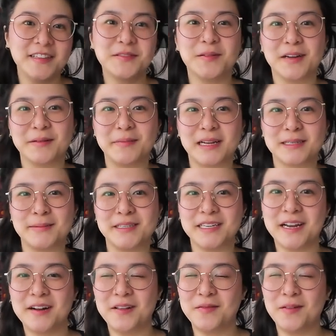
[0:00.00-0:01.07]
welcome back to my
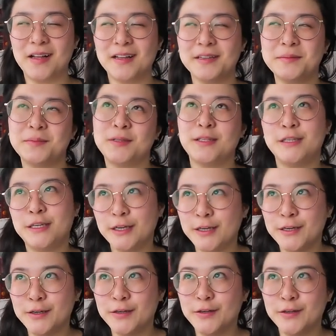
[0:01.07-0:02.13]
channel. Welcome to
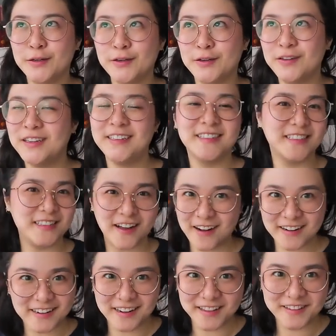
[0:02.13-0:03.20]

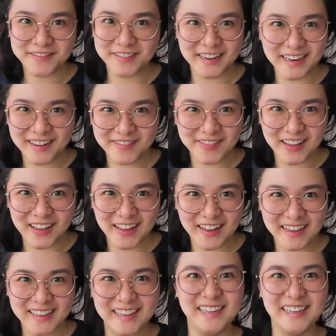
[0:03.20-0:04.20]
not another reading vlog.